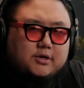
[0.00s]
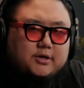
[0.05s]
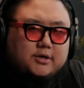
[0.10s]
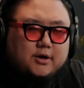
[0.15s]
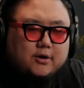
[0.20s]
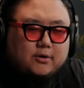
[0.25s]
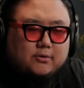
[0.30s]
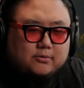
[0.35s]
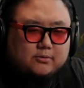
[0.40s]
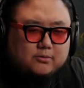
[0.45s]
you
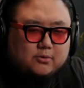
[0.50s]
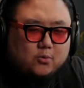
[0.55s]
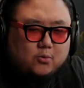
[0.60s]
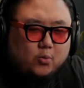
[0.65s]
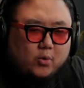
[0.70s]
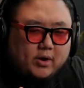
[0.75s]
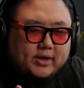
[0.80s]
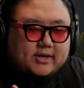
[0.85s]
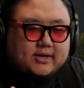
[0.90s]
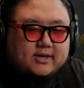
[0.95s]
know,
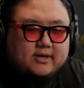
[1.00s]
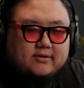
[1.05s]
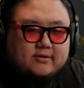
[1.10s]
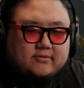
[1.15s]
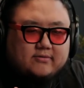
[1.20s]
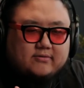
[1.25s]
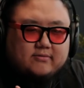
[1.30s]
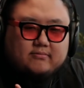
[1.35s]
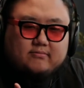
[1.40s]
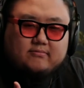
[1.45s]
one
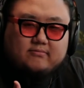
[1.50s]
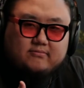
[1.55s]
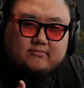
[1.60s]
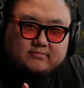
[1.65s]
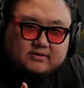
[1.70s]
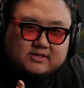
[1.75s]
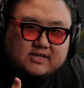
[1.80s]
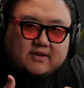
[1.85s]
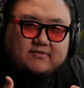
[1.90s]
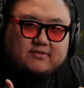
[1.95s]
can...
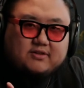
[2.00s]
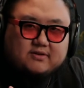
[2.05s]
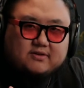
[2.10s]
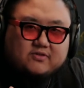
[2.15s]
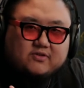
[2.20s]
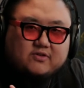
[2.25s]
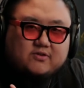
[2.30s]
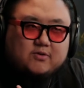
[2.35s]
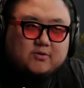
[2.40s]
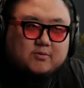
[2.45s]
safely
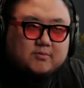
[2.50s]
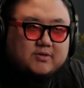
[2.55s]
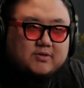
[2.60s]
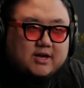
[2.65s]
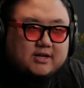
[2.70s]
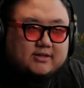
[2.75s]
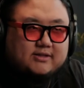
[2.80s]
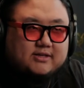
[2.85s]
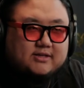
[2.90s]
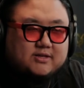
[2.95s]
assume
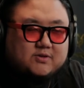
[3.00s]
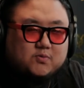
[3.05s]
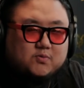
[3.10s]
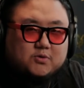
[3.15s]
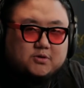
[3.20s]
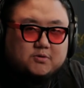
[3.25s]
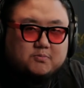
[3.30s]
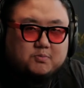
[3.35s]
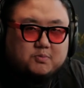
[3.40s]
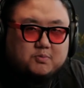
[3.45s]
that this
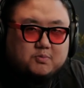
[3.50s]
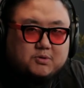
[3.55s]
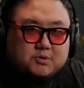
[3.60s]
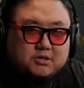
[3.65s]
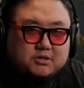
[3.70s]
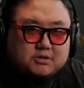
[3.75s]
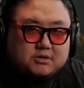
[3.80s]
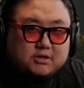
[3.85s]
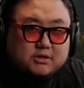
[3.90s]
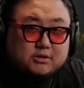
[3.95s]
would
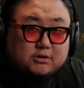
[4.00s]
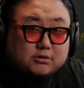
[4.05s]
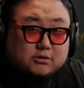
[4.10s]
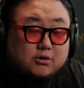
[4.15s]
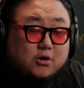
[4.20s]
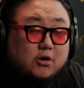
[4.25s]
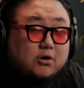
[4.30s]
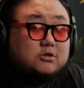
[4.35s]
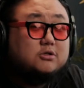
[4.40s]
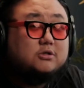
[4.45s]
be a
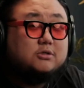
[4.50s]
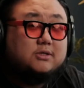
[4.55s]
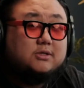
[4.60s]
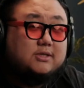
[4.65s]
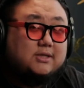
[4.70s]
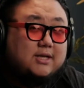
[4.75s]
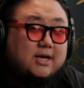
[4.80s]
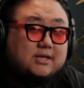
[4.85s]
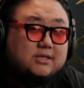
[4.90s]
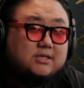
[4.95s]

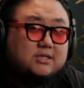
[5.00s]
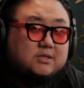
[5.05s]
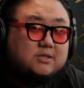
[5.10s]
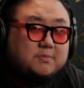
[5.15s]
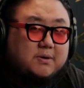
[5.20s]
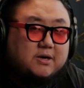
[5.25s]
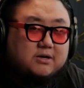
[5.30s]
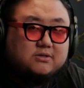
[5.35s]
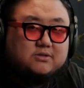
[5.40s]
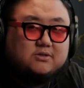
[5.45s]
largely
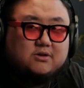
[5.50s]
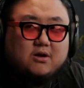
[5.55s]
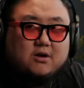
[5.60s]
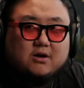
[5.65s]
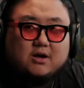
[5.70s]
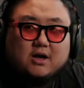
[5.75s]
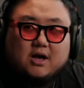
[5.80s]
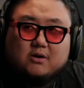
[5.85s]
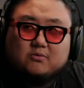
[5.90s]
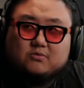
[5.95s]
Latin-inspired
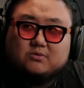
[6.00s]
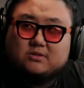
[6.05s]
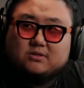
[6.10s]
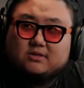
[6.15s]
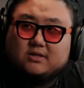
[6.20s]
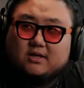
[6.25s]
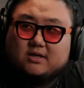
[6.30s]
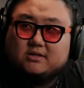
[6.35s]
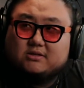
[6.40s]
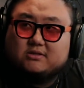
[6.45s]
song. I would
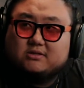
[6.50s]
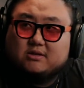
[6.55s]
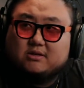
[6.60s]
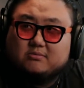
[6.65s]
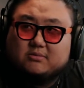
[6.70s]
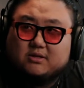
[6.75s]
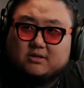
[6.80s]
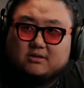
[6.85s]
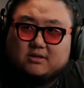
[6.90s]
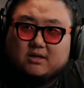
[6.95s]
say
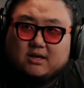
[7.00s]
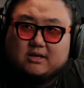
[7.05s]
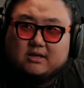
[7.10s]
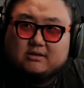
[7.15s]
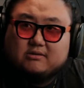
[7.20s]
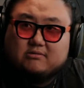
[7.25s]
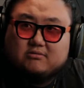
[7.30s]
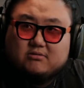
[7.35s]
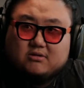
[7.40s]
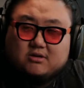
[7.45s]
something
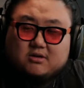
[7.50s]
like